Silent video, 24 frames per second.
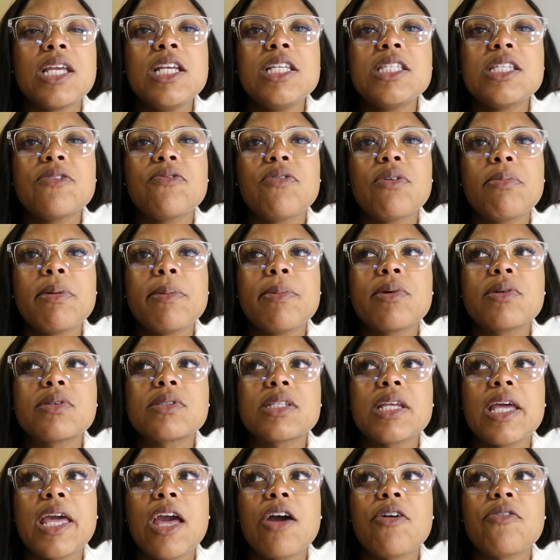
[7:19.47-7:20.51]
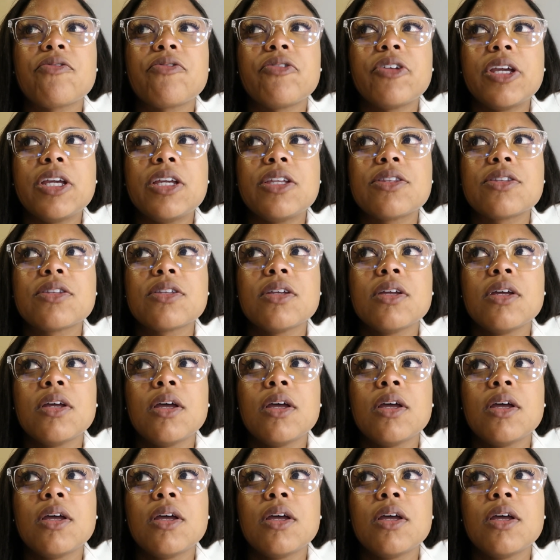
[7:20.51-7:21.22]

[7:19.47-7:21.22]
easy for people to say have faith